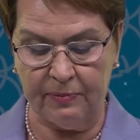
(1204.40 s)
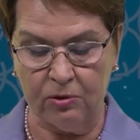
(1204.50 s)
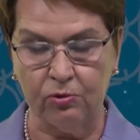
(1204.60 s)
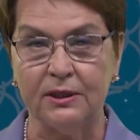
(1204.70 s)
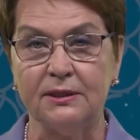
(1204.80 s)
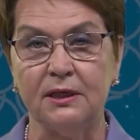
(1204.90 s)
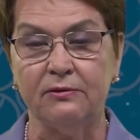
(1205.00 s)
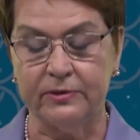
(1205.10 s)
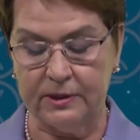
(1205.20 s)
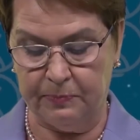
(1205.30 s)
laws
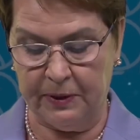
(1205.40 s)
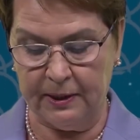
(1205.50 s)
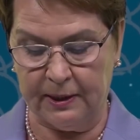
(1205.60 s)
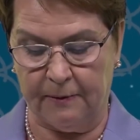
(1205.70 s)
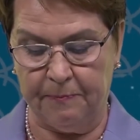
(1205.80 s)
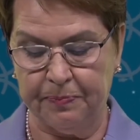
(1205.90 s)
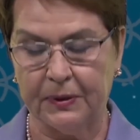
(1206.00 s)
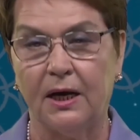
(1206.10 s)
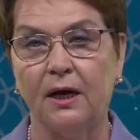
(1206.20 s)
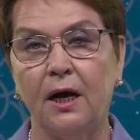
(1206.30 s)
violated in terms of
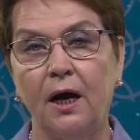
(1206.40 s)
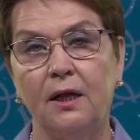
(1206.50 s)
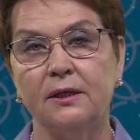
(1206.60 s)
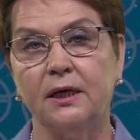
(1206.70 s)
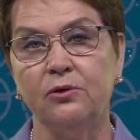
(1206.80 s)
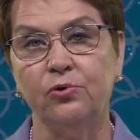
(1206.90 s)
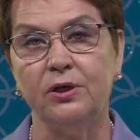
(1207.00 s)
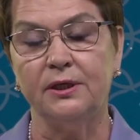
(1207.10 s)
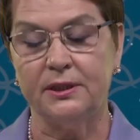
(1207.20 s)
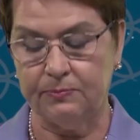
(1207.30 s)
the
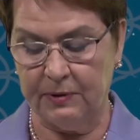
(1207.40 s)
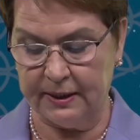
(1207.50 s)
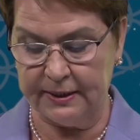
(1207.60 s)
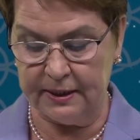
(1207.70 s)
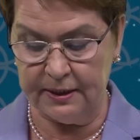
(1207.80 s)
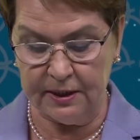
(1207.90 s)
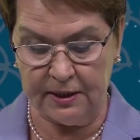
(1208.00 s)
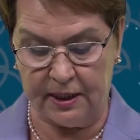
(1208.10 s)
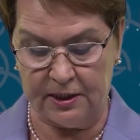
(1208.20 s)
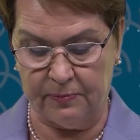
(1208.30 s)
ethyl,
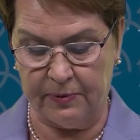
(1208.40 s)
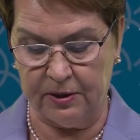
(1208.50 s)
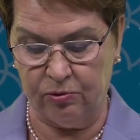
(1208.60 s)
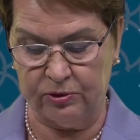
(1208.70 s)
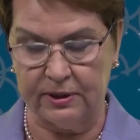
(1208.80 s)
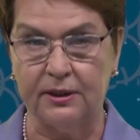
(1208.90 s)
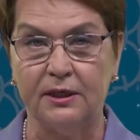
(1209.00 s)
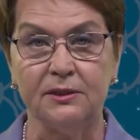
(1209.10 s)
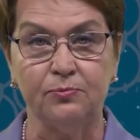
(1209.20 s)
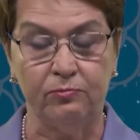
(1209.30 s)
alcohol, and
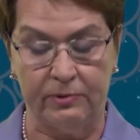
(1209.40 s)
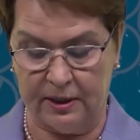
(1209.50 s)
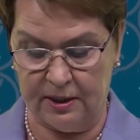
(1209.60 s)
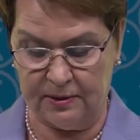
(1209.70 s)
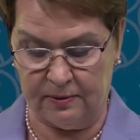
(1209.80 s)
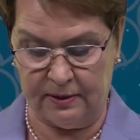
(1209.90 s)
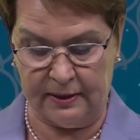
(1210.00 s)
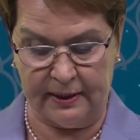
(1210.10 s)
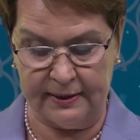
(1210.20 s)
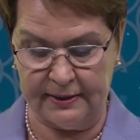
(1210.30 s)

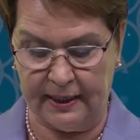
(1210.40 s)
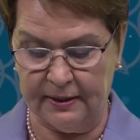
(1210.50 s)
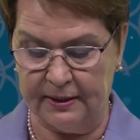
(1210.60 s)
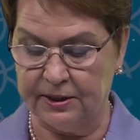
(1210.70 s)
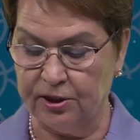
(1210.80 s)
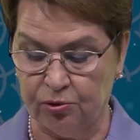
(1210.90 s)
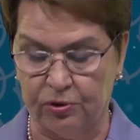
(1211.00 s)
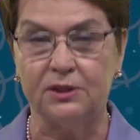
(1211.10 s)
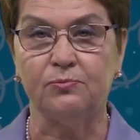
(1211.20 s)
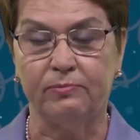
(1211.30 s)
alcohol-containing products
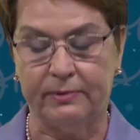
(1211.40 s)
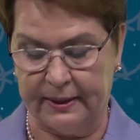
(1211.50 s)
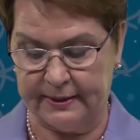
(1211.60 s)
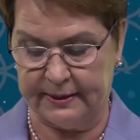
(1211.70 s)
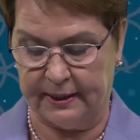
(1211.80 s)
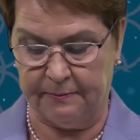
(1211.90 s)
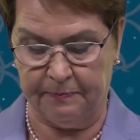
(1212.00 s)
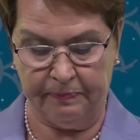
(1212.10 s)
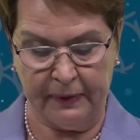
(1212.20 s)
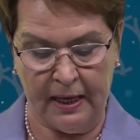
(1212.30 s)
manufacturing
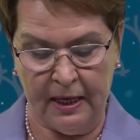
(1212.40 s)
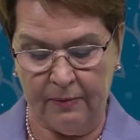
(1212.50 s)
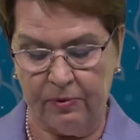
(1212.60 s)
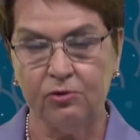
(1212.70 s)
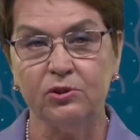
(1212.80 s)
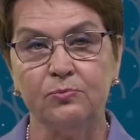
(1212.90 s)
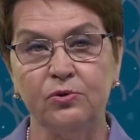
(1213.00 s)
and the territory of the